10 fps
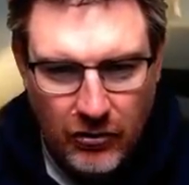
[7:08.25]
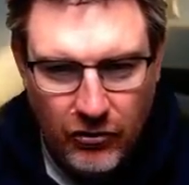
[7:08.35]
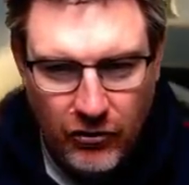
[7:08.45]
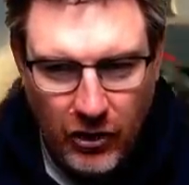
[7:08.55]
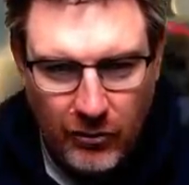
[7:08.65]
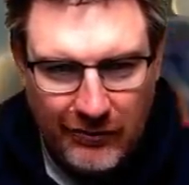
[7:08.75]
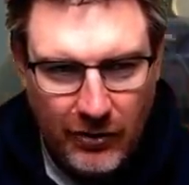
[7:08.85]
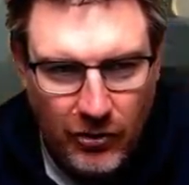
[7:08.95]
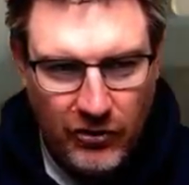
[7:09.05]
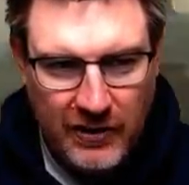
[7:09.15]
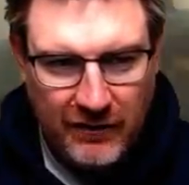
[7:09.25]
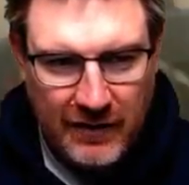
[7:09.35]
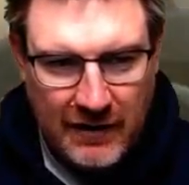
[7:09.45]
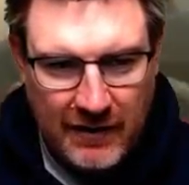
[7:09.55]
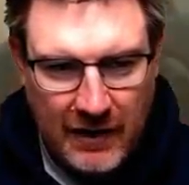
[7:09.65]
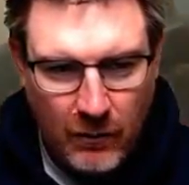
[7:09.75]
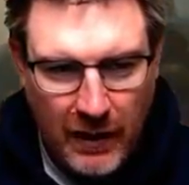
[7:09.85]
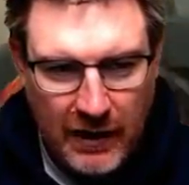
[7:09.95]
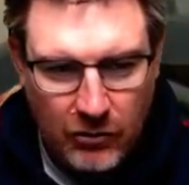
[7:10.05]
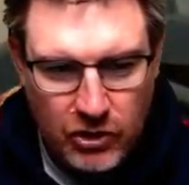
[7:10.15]
So as long as he doesn't get in our
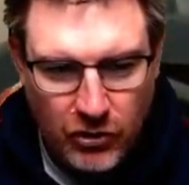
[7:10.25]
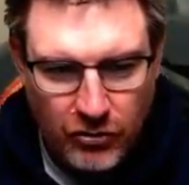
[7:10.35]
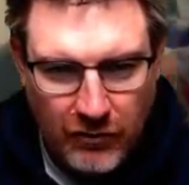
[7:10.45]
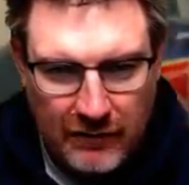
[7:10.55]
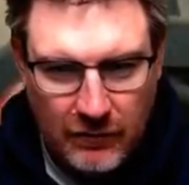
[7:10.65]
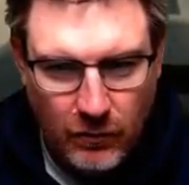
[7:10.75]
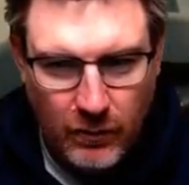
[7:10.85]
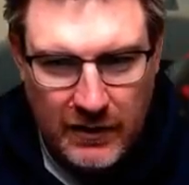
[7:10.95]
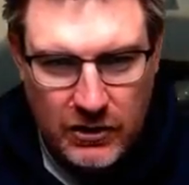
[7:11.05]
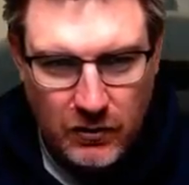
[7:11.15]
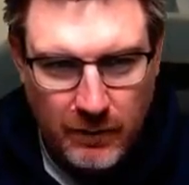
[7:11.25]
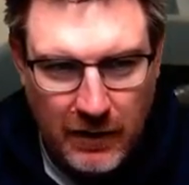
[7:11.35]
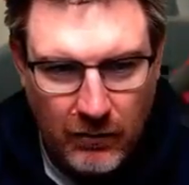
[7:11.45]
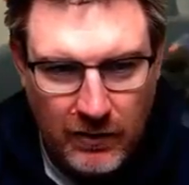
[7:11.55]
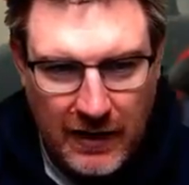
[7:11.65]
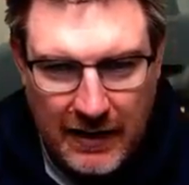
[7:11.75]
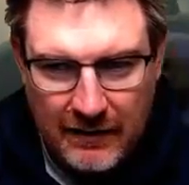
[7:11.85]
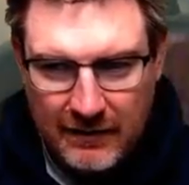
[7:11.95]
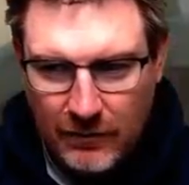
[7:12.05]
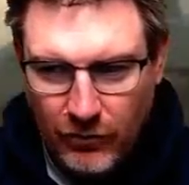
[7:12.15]
way, old George Russell, we should be okay.
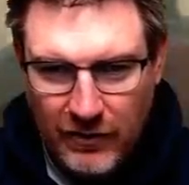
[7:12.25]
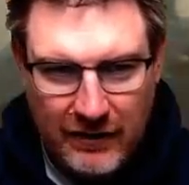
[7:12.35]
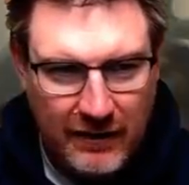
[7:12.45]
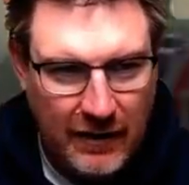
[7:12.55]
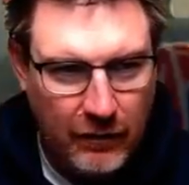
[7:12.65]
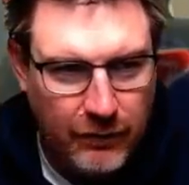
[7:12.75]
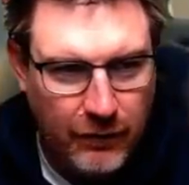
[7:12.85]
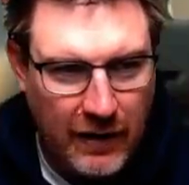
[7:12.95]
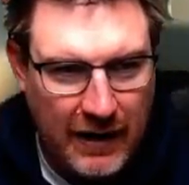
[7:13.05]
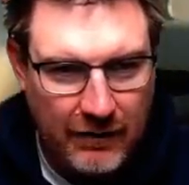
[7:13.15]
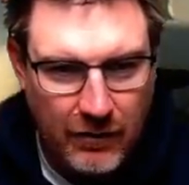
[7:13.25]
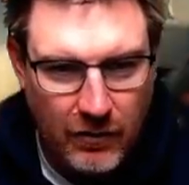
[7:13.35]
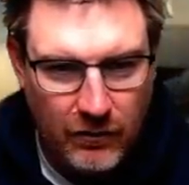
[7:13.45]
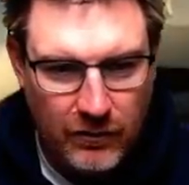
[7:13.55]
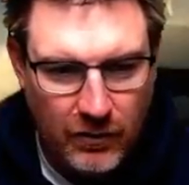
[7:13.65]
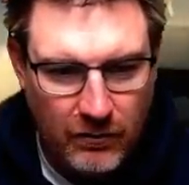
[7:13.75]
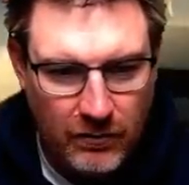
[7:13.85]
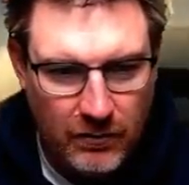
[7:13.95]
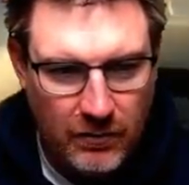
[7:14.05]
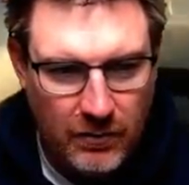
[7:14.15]
It still says yellow flag though, so
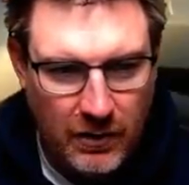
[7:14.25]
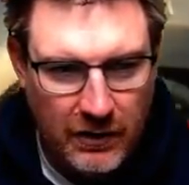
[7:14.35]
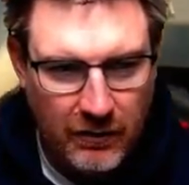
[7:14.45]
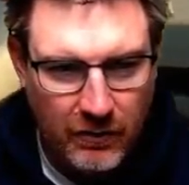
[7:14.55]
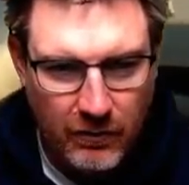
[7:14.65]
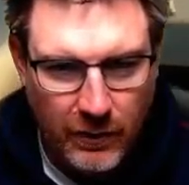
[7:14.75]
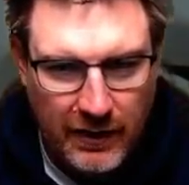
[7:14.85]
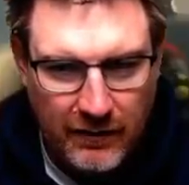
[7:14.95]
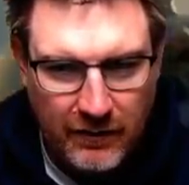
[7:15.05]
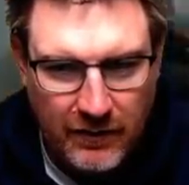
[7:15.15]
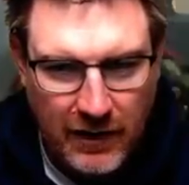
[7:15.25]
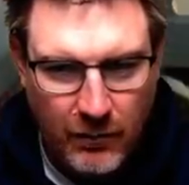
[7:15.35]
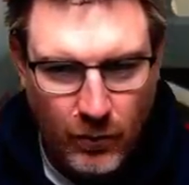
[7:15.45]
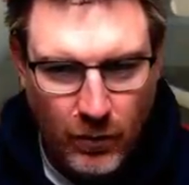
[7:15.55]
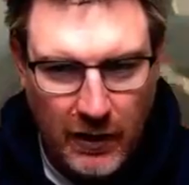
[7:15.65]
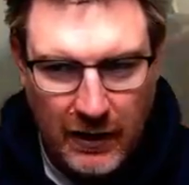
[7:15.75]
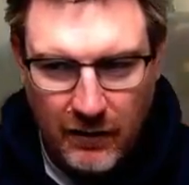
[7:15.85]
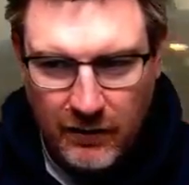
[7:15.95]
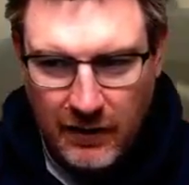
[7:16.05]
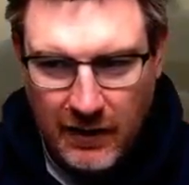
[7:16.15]
I don't quite understand why,
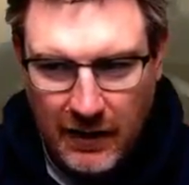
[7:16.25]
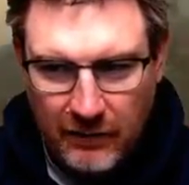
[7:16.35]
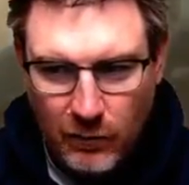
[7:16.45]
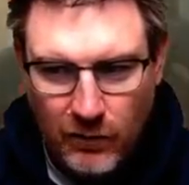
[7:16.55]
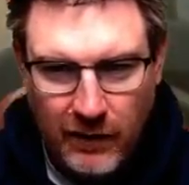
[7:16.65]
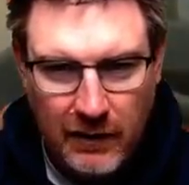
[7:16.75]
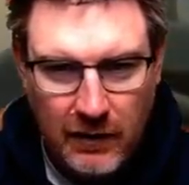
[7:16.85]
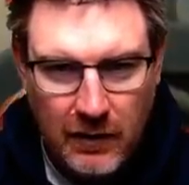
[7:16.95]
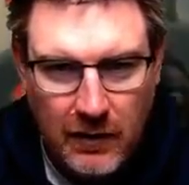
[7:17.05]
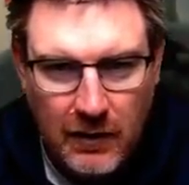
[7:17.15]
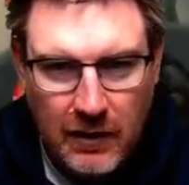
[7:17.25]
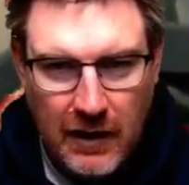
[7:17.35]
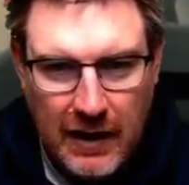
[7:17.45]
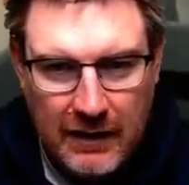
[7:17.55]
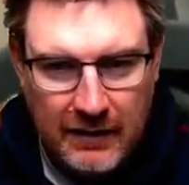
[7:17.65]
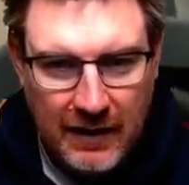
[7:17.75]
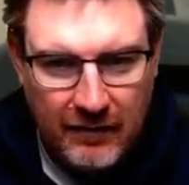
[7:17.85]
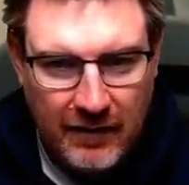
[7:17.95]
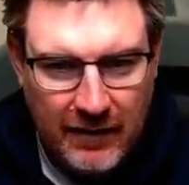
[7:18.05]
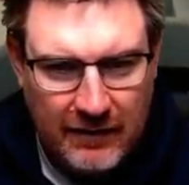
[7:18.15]
because the car's moving. And
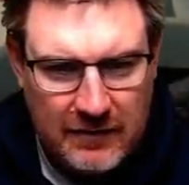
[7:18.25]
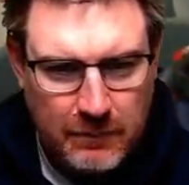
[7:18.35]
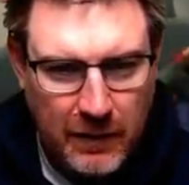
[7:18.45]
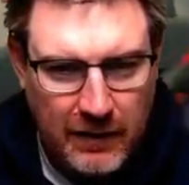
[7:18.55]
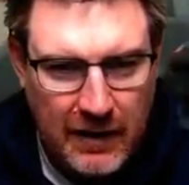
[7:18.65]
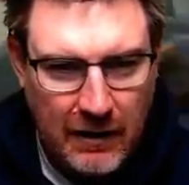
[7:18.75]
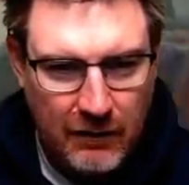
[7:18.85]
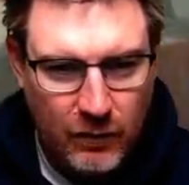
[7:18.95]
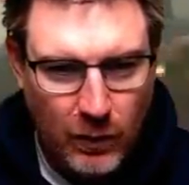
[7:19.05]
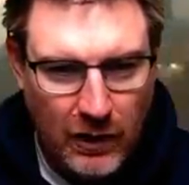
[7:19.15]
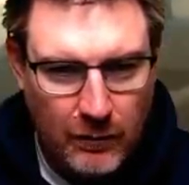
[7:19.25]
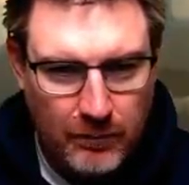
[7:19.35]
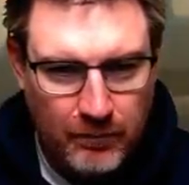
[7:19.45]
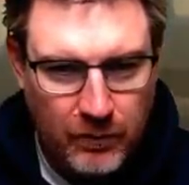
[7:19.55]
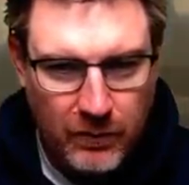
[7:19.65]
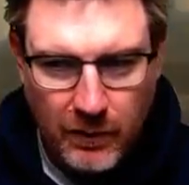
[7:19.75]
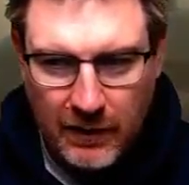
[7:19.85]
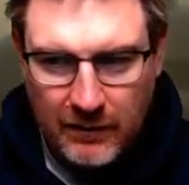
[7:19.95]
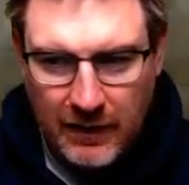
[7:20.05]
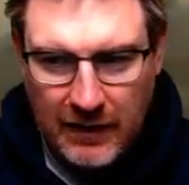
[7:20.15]
Gasly has spun now as well.
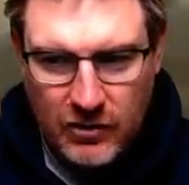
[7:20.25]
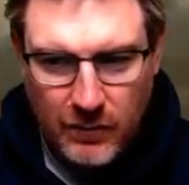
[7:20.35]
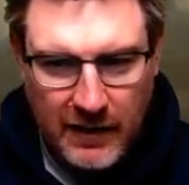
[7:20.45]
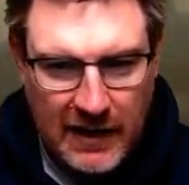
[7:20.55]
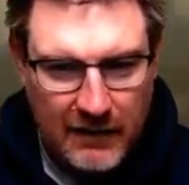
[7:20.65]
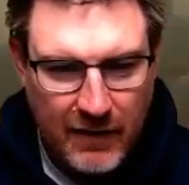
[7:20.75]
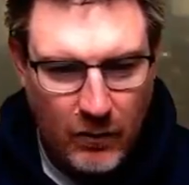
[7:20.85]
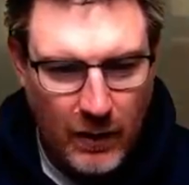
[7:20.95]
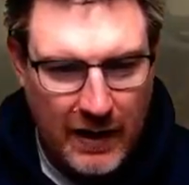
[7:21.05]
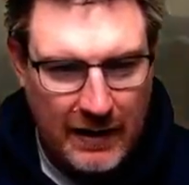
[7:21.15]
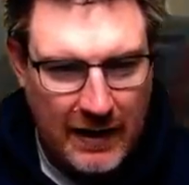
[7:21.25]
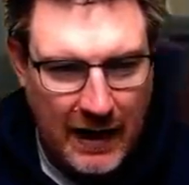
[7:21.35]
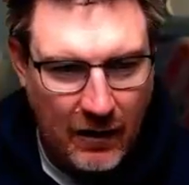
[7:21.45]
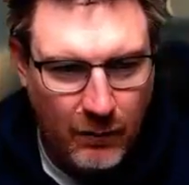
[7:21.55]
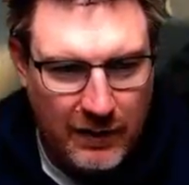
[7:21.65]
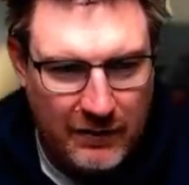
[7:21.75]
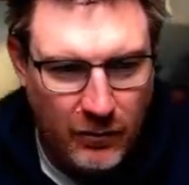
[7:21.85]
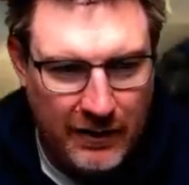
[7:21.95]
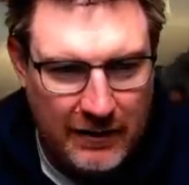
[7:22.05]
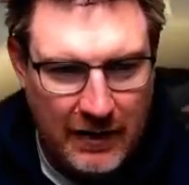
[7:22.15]
But he should be out of our way. Are we
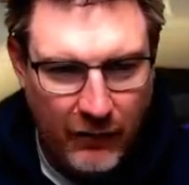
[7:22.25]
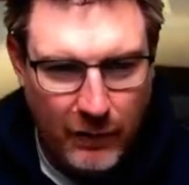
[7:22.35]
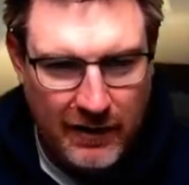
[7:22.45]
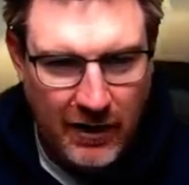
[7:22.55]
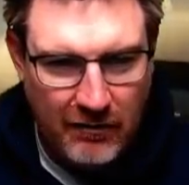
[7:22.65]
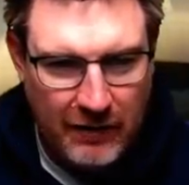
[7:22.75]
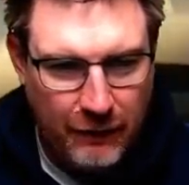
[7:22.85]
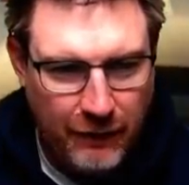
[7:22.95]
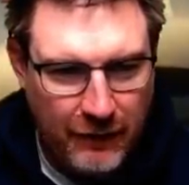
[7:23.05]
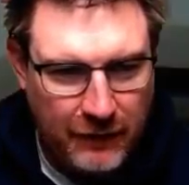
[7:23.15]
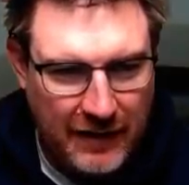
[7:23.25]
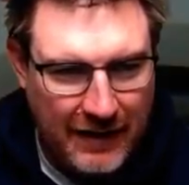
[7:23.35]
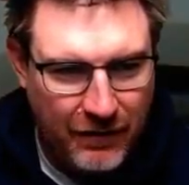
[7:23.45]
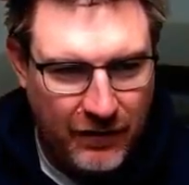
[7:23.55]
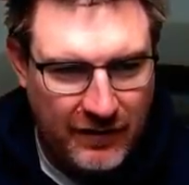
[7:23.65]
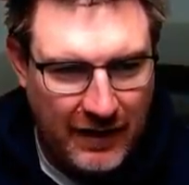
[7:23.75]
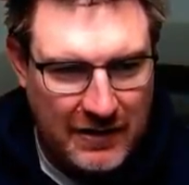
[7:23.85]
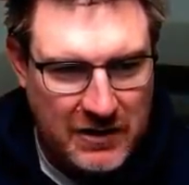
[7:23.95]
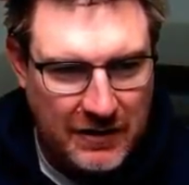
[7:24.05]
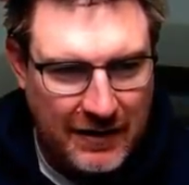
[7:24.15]
doing enough? We're currently 15th.
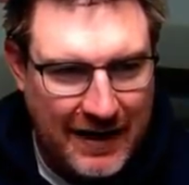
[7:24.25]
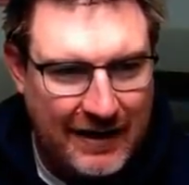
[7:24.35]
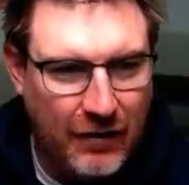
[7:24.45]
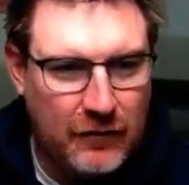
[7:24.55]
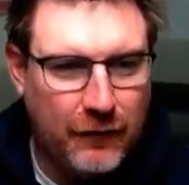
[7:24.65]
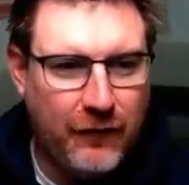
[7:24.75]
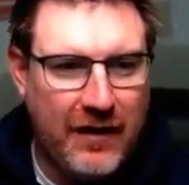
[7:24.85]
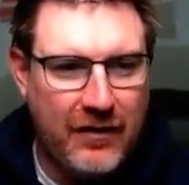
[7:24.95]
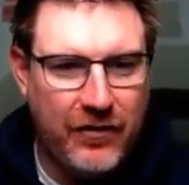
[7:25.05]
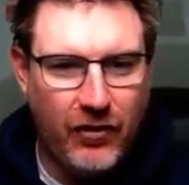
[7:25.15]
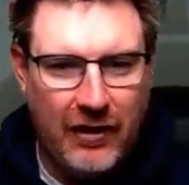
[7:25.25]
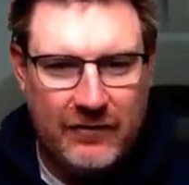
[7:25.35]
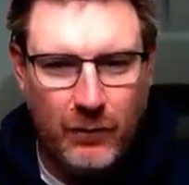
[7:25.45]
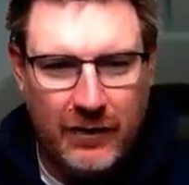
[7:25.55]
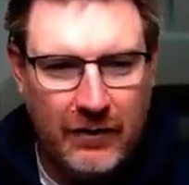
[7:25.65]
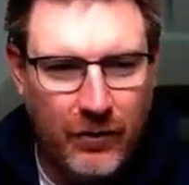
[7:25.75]
Sargeant, he goes 5th. Nice one,